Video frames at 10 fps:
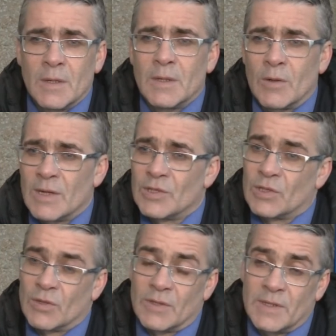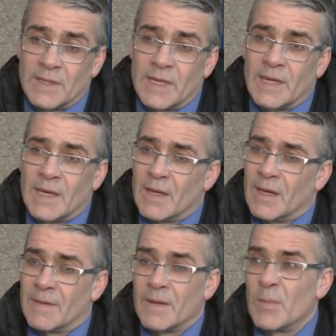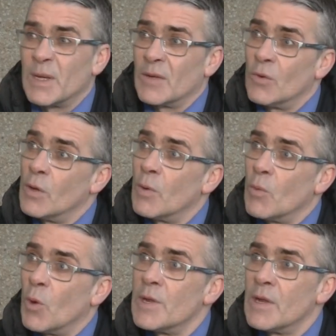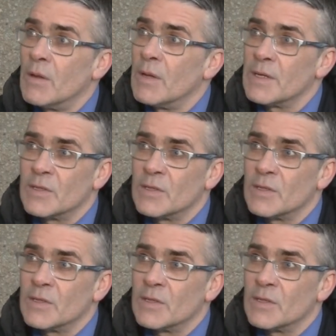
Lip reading: You know, as you saw today, I think Brecon only won 1-0 there.